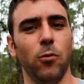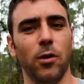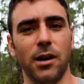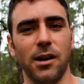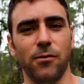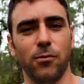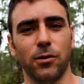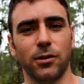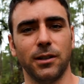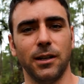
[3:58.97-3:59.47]
what
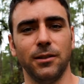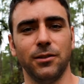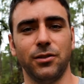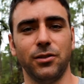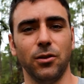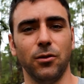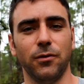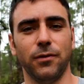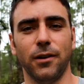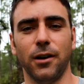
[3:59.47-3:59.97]
I've worked on
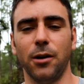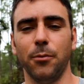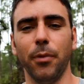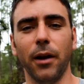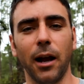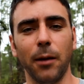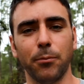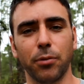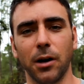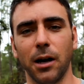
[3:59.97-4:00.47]
so far,
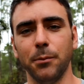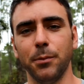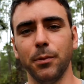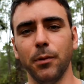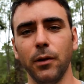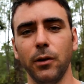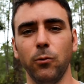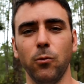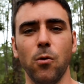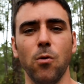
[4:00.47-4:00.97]
but I
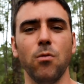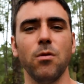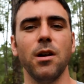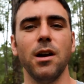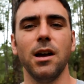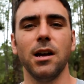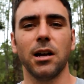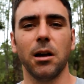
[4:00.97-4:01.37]
probably won't